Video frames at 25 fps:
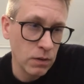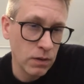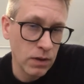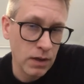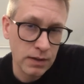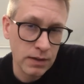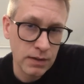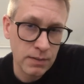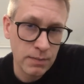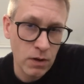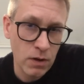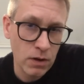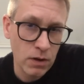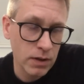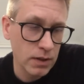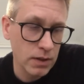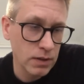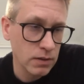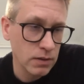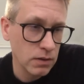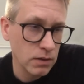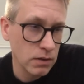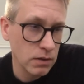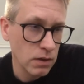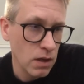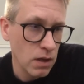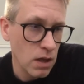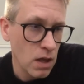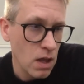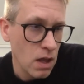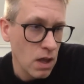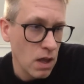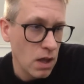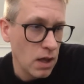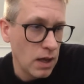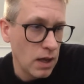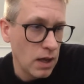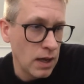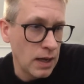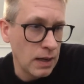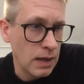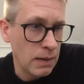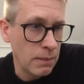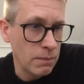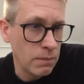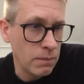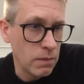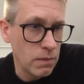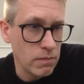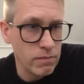at the market.
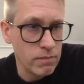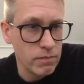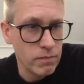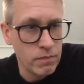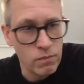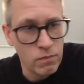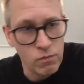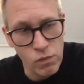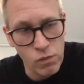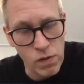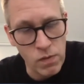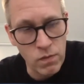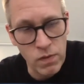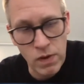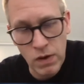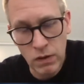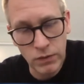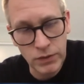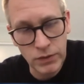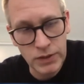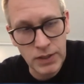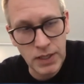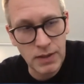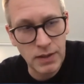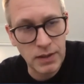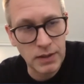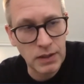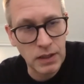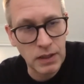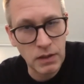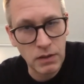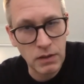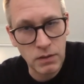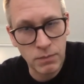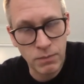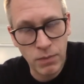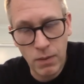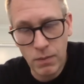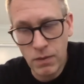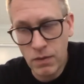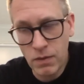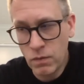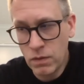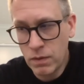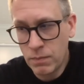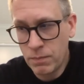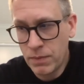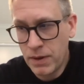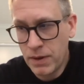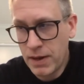We always said that probably
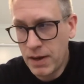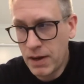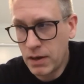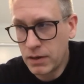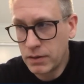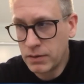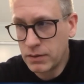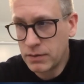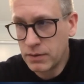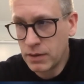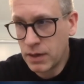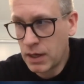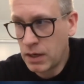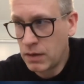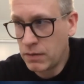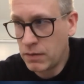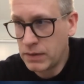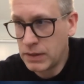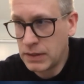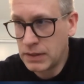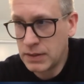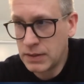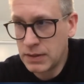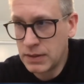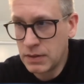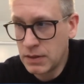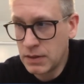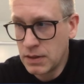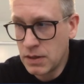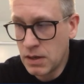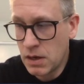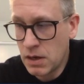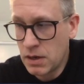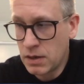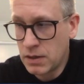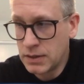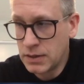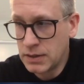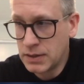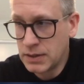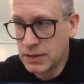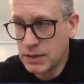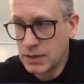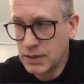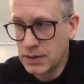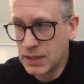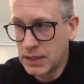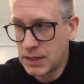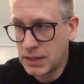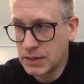will play out to kind of the
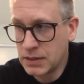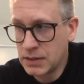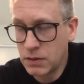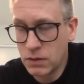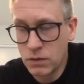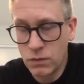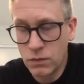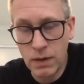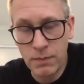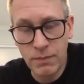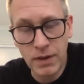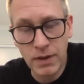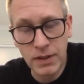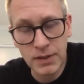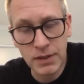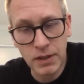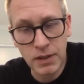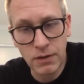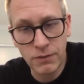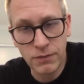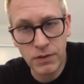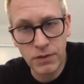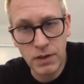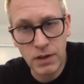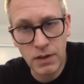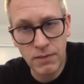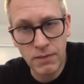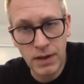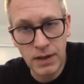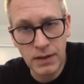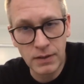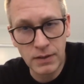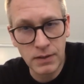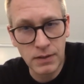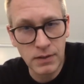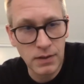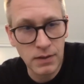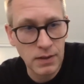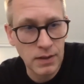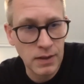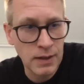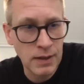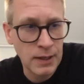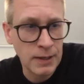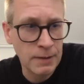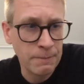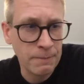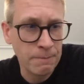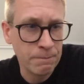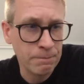6 to 12 months after the event,
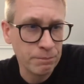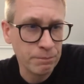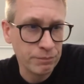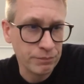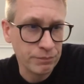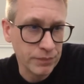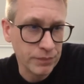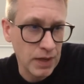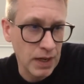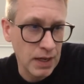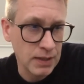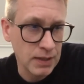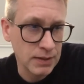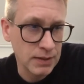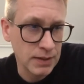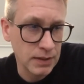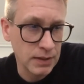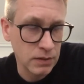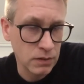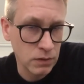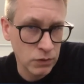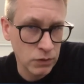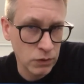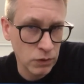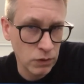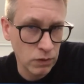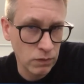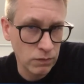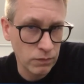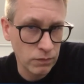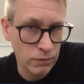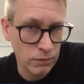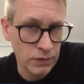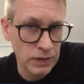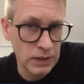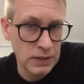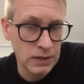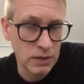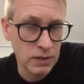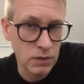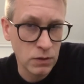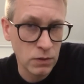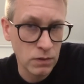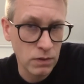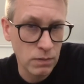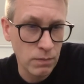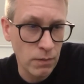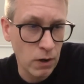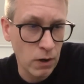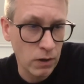as that sort of feeds through
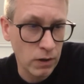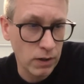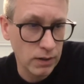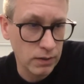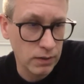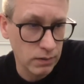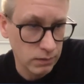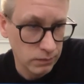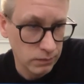the market.